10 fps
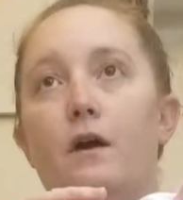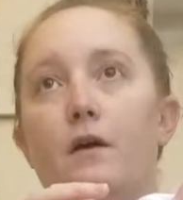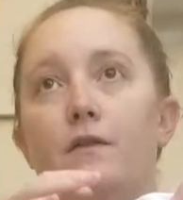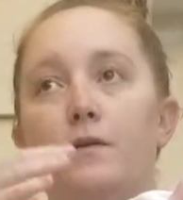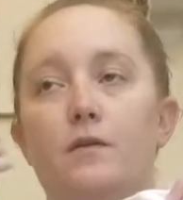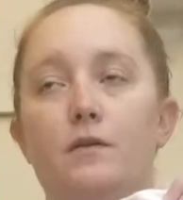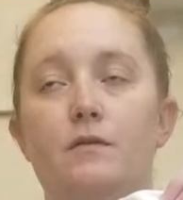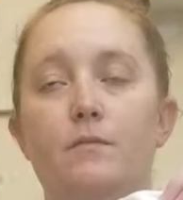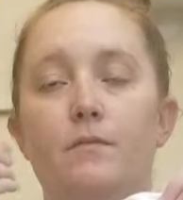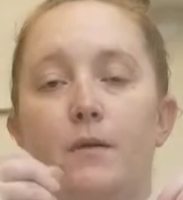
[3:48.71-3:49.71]
uh, the
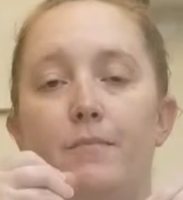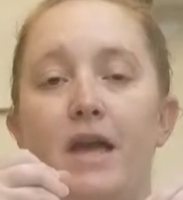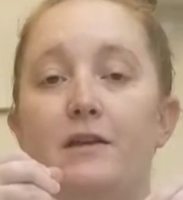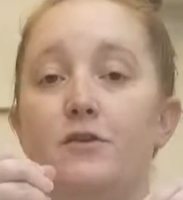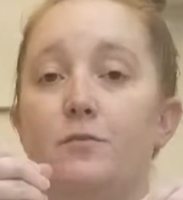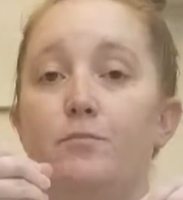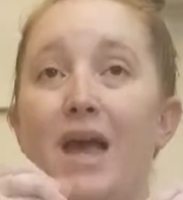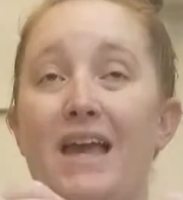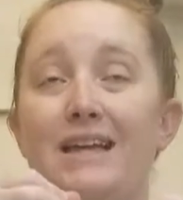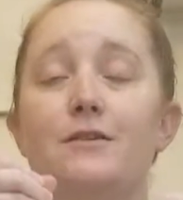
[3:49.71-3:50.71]
paint,
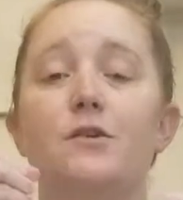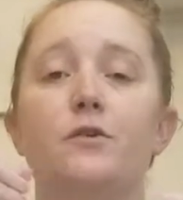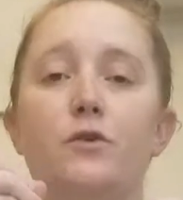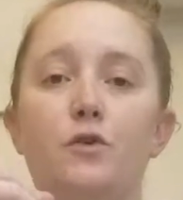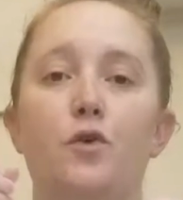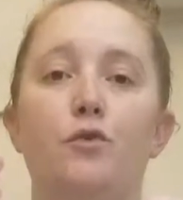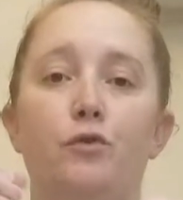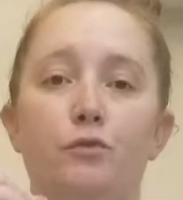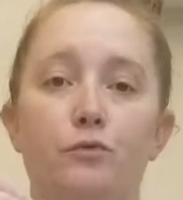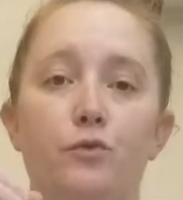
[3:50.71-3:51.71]
paint could go
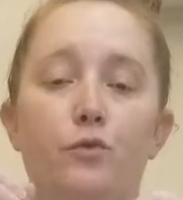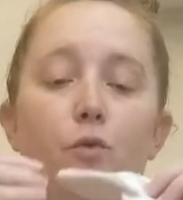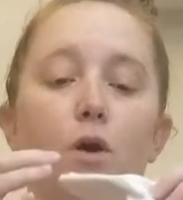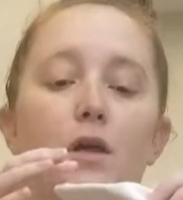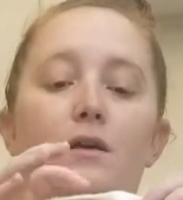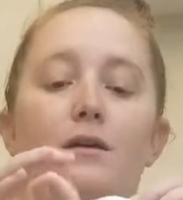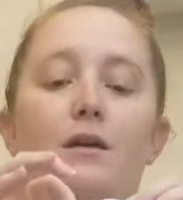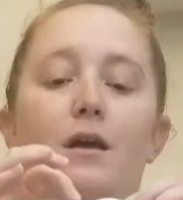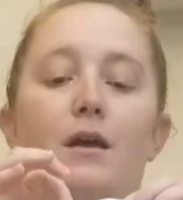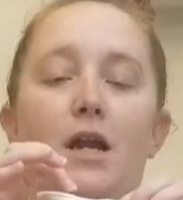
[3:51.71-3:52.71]
through
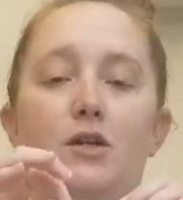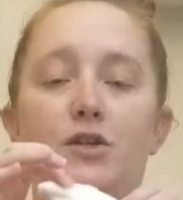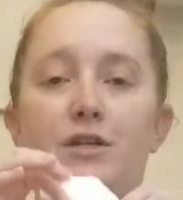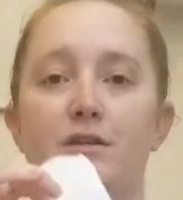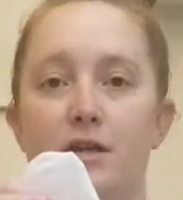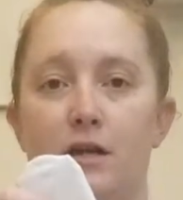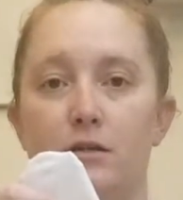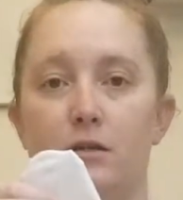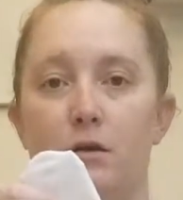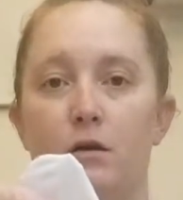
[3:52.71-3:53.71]
and actually stick
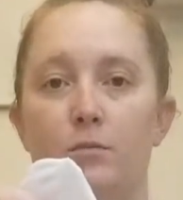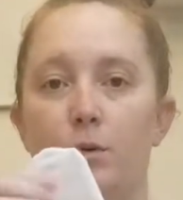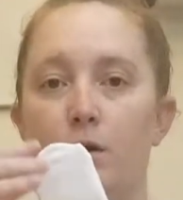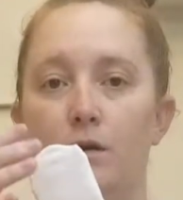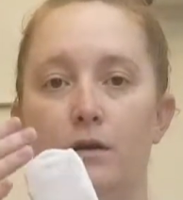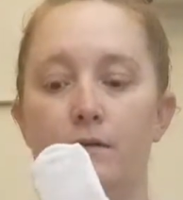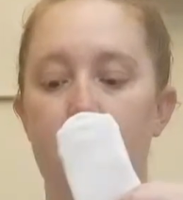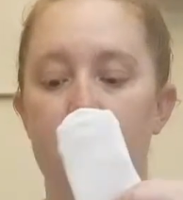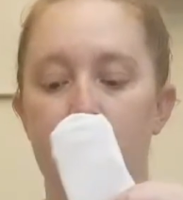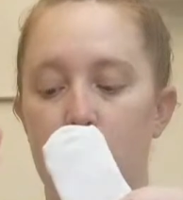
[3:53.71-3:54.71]
to the cardboard and
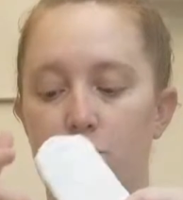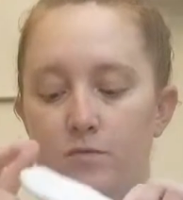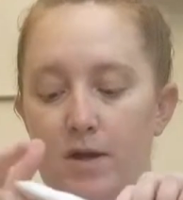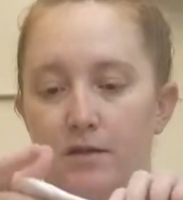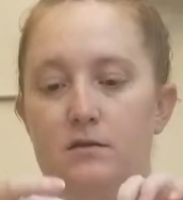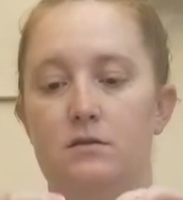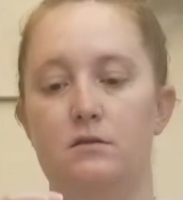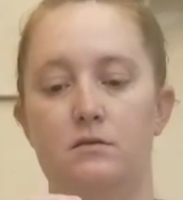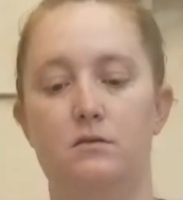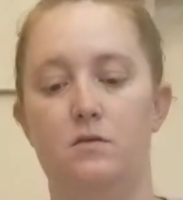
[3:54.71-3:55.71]
that's a huge
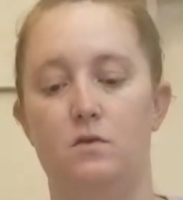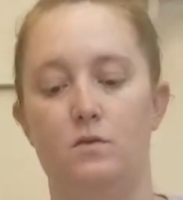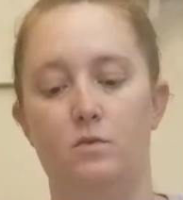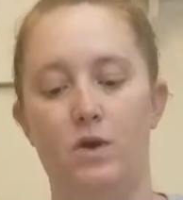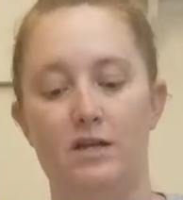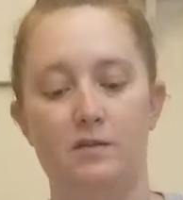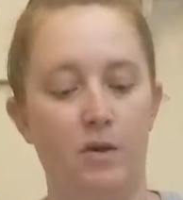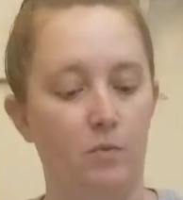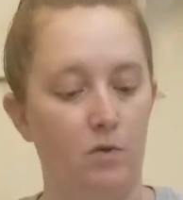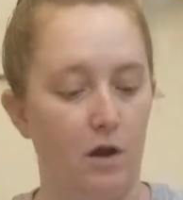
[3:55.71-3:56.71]
mess. So the wax
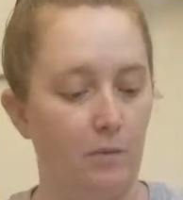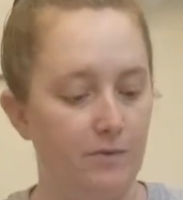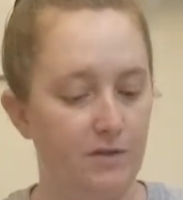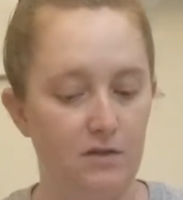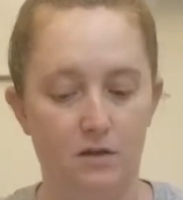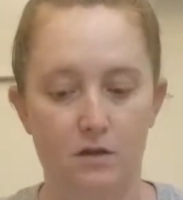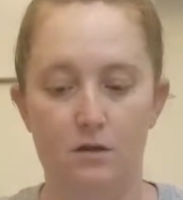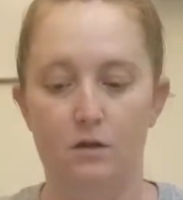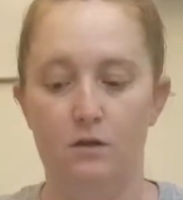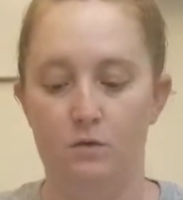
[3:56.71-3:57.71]
paper helps
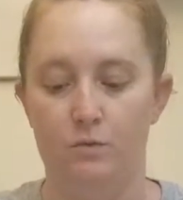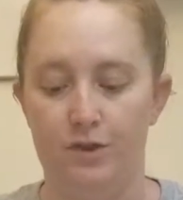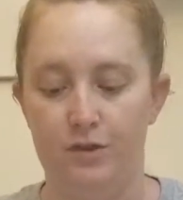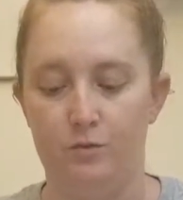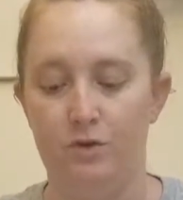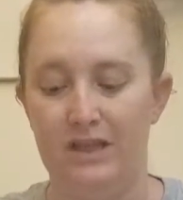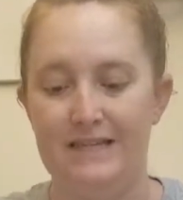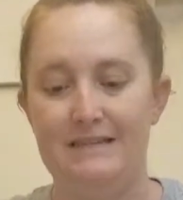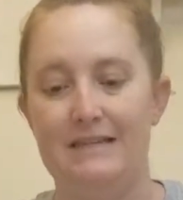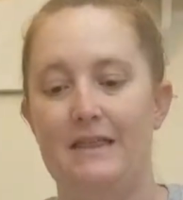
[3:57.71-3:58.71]
with
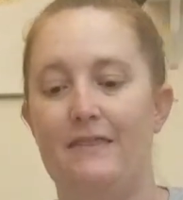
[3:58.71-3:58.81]
releasing